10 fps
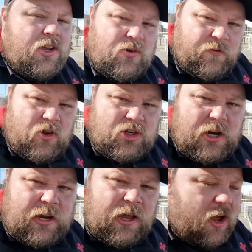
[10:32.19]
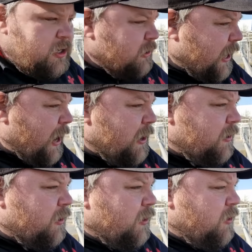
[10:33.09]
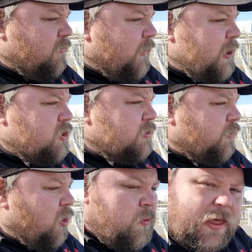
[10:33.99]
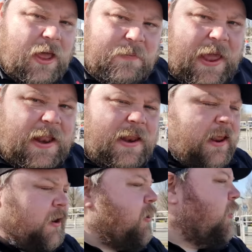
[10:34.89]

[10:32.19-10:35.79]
So unfortunately, guys, I can't finish this vlog with a happy ending,